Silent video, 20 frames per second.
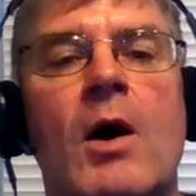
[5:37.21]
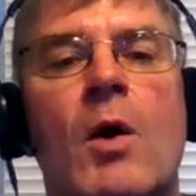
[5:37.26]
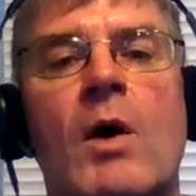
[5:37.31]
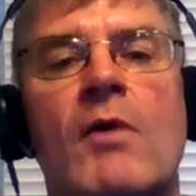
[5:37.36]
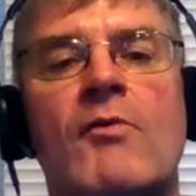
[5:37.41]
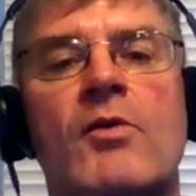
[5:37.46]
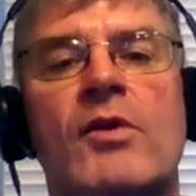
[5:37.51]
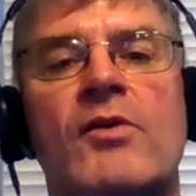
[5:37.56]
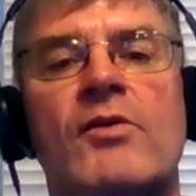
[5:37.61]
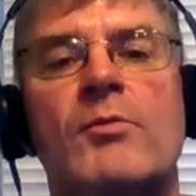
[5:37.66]

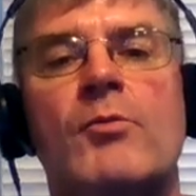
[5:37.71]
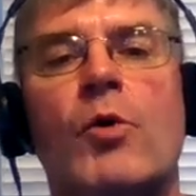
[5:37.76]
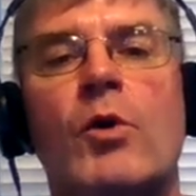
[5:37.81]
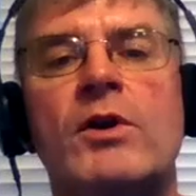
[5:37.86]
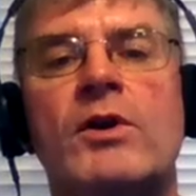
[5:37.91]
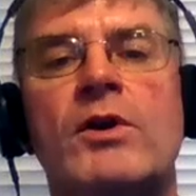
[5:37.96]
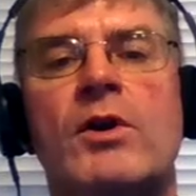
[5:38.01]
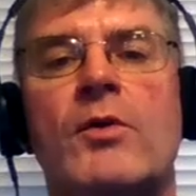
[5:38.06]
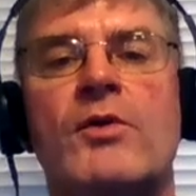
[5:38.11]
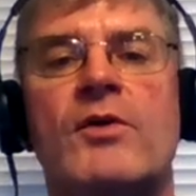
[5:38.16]
However, it is
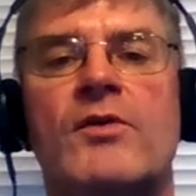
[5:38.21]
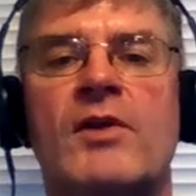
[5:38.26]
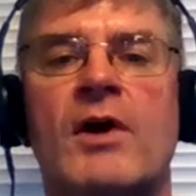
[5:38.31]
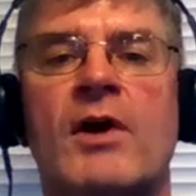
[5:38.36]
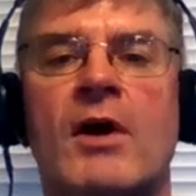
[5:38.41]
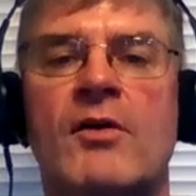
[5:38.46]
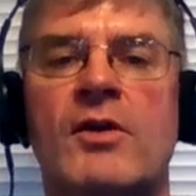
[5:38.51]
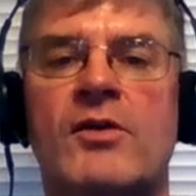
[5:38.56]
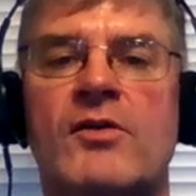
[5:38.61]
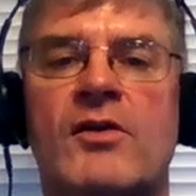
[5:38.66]
important to note that
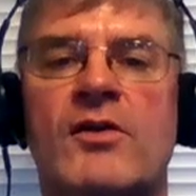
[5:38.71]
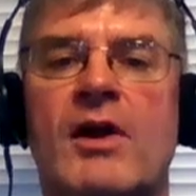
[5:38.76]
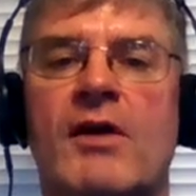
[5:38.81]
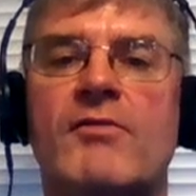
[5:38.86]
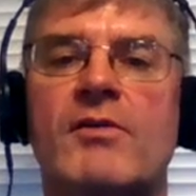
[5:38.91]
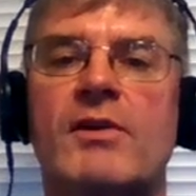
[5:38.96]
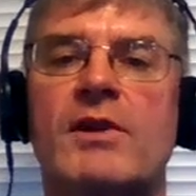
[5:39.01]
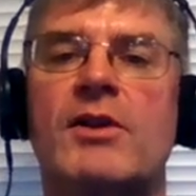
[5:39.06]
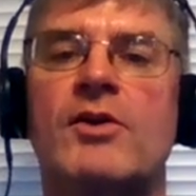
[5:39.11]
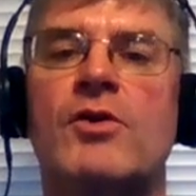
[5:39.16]
Socrates did
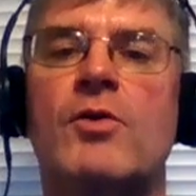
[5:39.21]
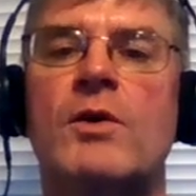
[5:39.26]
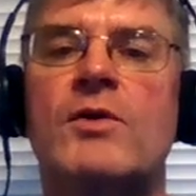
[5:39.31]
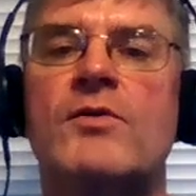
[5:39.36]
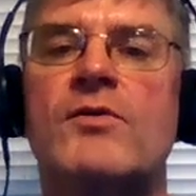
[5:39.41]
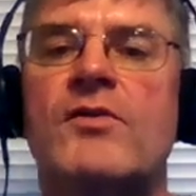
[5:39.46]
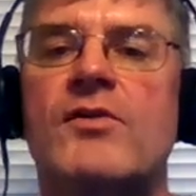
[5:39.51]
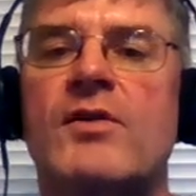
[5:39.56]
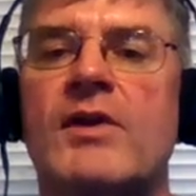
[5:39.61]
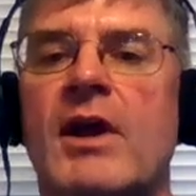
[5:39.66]
not fully
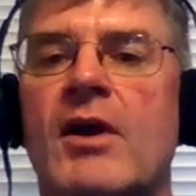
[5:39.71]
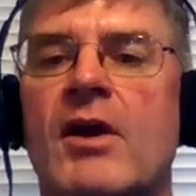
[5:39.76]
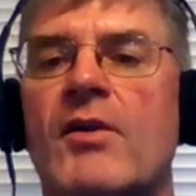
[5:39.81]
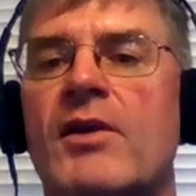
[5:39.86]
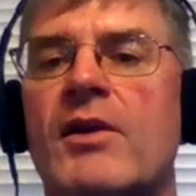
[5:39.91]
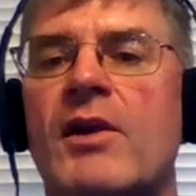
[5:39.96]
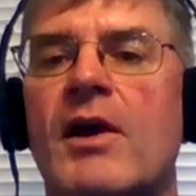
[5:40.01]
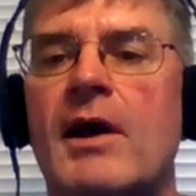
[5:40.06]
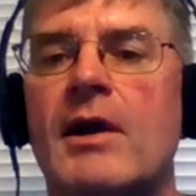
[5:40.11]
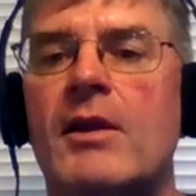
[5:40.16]
endorse this account
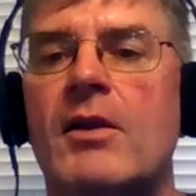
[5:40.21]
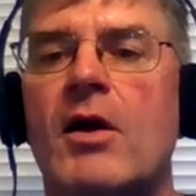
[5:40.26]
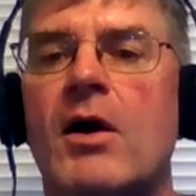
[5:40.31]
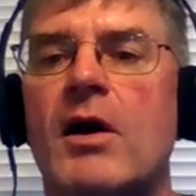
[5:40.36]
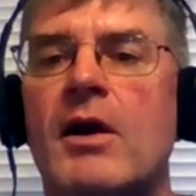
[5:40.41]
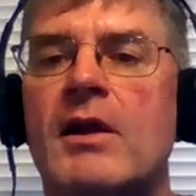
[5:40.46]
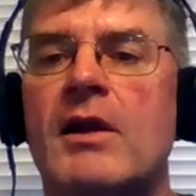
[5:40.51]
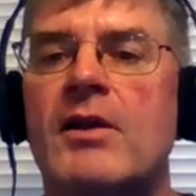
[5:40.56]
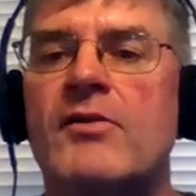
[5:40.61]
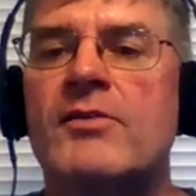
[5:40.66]
in the
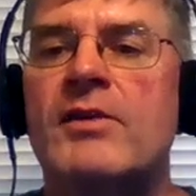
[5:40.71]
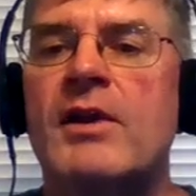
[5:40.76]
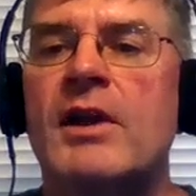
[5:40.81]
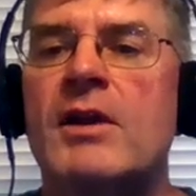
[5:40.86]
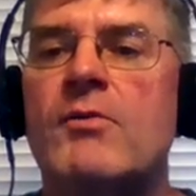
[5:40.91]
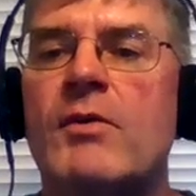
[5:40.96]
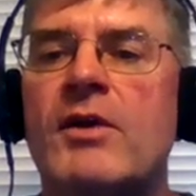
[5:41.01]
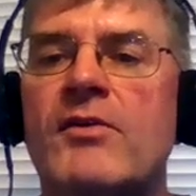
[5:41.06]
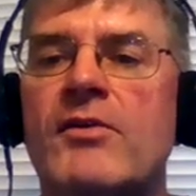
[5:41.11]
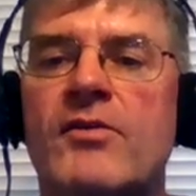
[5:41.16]
dialogue. Instead,
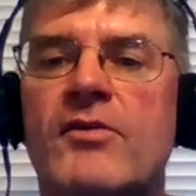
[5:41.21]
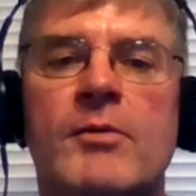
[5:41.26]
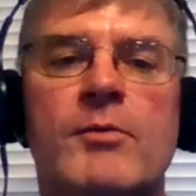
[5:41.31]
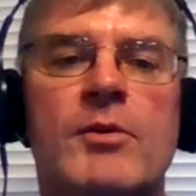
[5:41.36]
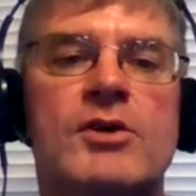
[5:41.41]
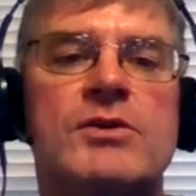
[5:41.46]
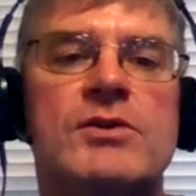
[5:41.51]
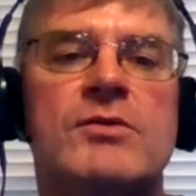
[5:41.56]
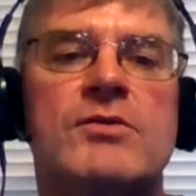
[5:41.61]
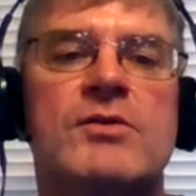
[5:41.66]
he raises
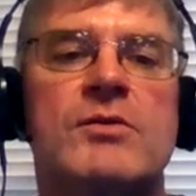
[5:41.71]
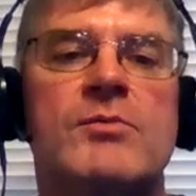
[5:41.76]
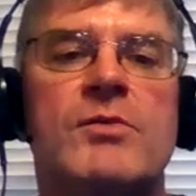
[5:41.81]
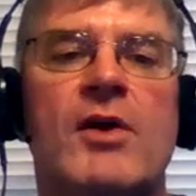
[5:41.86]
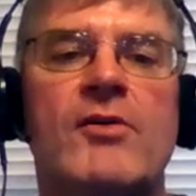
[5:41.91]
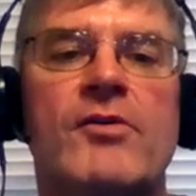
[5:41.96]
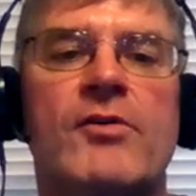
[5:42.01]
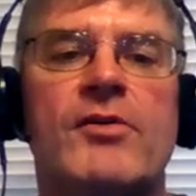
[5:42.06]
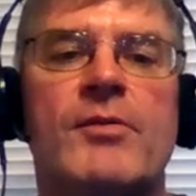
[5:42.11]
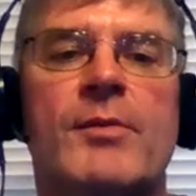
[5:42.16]
some issues and
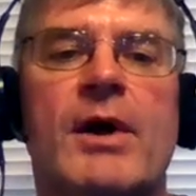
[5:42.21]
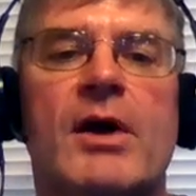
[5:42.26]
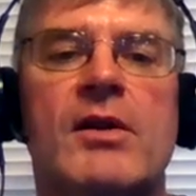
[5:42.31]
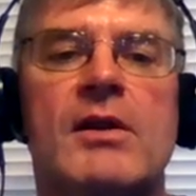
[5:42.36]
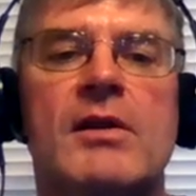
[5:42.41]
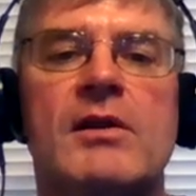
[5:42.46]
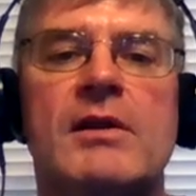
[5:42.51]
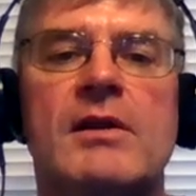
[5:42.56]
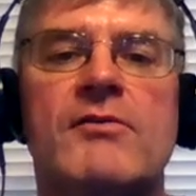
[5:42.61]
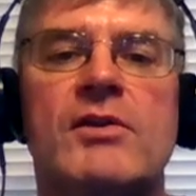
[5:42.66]
puzzles about
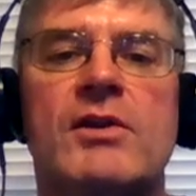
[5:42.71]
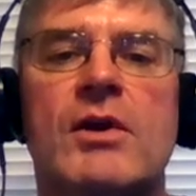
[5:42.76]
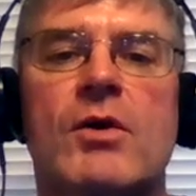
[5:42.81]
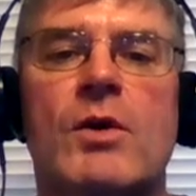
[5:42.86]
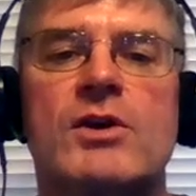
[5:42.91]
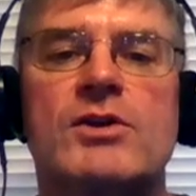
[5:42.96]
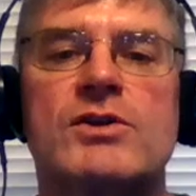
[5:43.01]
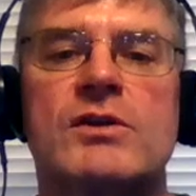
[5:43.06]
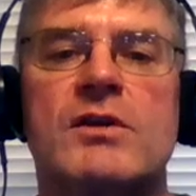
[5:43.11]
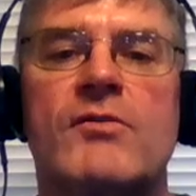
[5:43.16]
it, leaving the
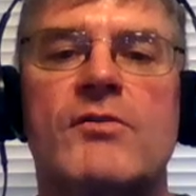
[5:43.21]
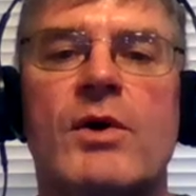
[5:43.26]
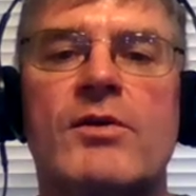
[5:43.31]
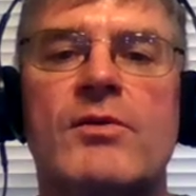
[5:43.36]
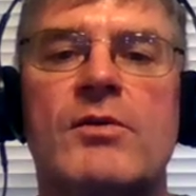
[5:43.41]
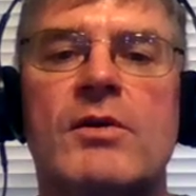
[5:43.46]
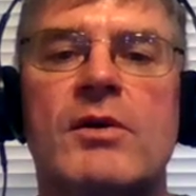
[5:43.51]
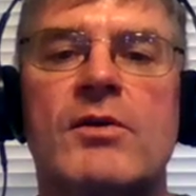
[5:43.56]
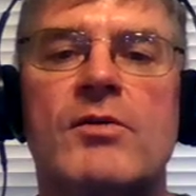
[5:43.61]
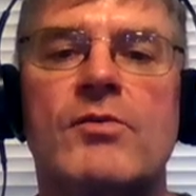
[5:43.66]
question of
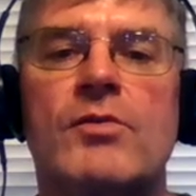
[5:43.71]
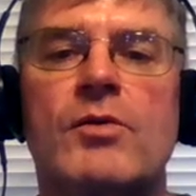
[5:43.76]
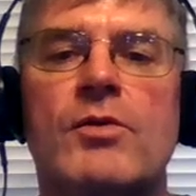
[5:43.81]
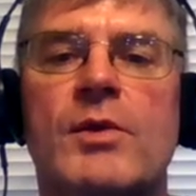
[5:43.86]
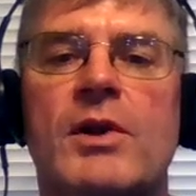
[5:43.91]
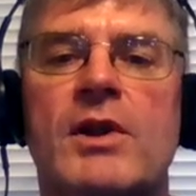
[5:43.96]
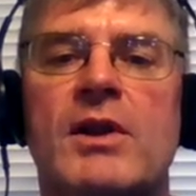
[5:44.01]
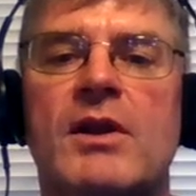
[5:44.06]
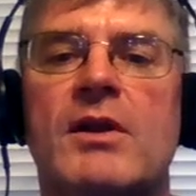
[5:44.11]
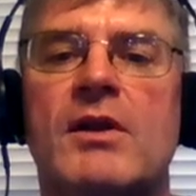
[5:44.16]
whether true
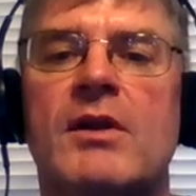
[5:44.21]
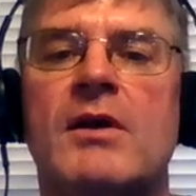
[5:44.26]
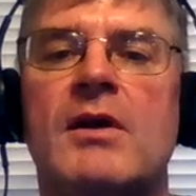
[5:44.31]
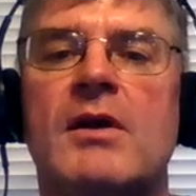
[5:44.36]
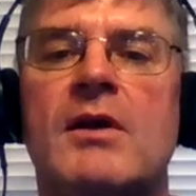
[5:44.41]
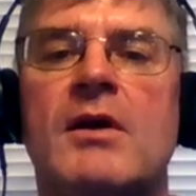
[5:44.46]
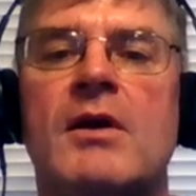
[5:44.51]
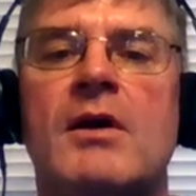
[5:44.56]
opinion